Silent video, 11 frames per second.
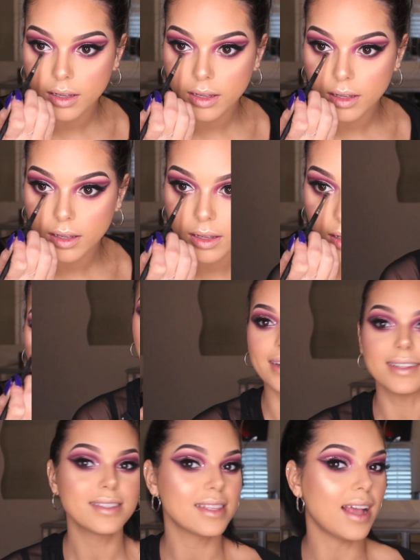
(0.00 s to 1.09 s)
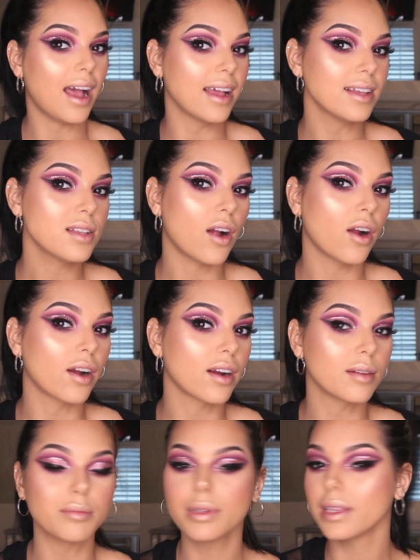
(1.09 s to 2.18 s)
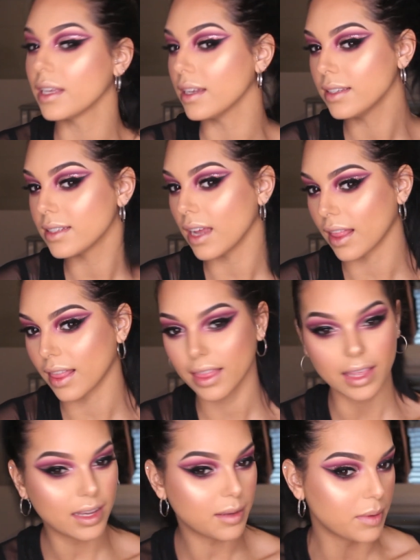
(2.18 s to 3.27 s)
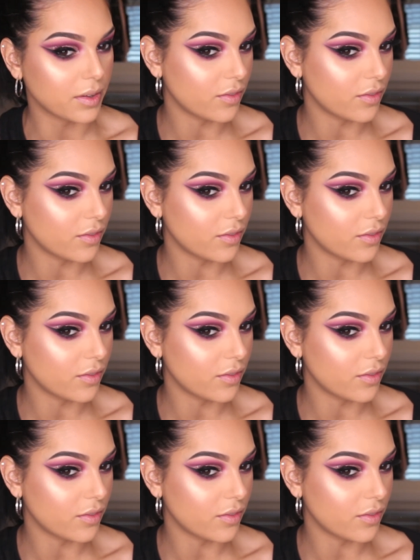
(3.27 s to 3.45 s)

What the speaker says: Okay guys, the eyes are complete. I think my